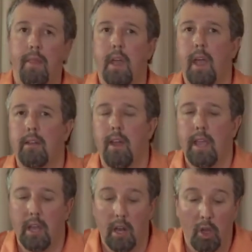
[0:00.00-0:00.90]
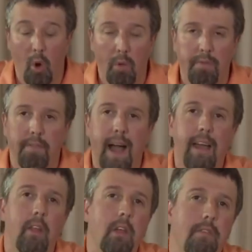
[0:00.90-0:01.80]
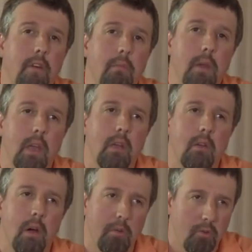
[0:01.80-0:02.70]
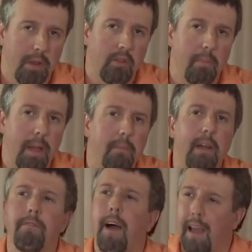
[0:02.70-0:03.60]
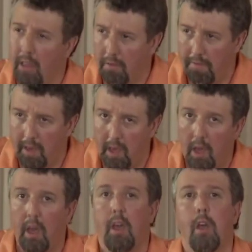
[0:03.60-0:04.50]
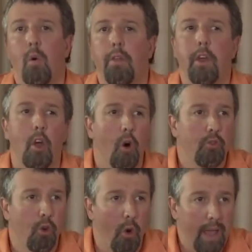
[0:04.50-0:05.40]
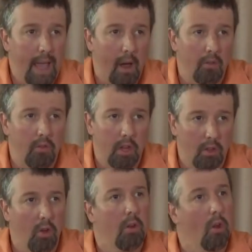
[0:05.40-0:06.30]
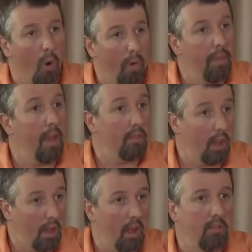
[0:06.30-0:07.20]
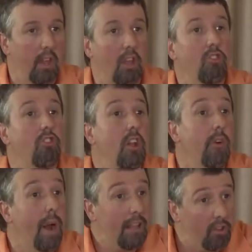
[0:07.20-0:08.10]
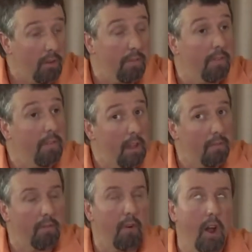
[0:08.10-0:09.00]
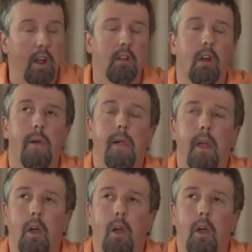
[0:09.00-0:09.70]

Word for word: And they had taken a gold filing from me, uh, which means I paid my filing fee with a gold troy ounce. They took gold as a, as a consideration for fee for freight,